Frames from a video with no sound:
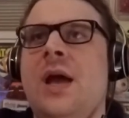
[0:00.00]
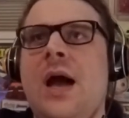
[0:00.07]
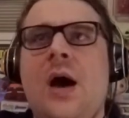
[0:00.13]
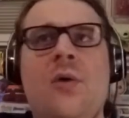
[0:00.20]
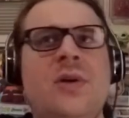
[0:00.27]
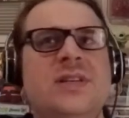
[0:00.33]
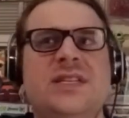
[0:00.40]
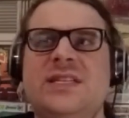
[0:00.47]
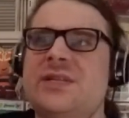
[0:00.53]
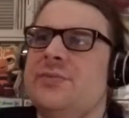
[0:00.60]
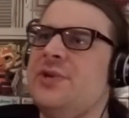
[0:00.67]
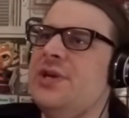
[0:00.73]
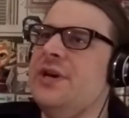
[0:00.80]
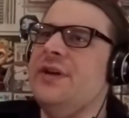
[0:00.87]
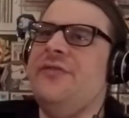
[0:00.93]
I want to see
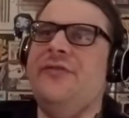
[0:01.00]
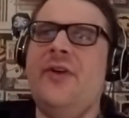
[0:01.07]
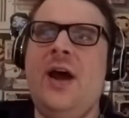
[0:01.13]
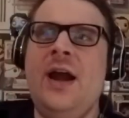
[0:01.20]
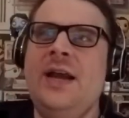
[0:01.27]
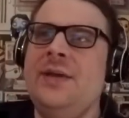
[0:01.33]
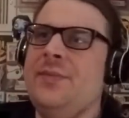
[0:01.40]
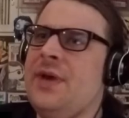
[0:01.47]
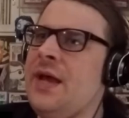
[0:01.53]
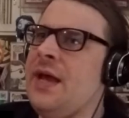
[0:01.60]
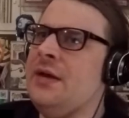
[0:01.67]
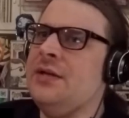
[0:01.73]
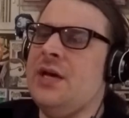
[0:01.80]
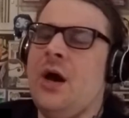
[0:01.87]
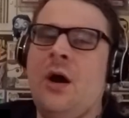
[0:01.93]
some good fighting,
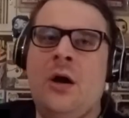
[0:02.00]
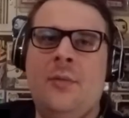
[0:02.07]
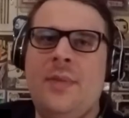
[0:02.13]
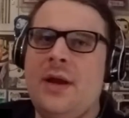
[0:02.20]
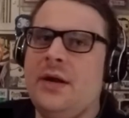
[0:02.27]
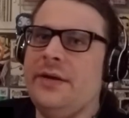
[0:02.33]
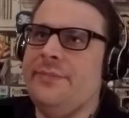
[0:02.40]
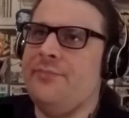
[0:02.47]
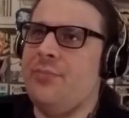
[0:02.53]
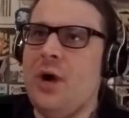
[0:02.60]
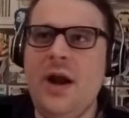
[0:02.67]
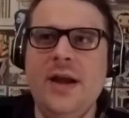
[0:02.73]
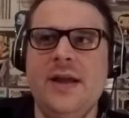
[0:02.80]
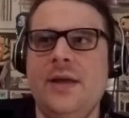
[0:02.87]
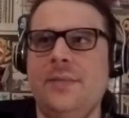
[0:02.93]
man. Kong better
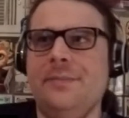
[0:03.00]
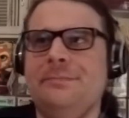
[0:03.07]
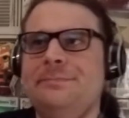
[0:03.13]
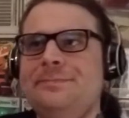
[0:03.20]
bring it!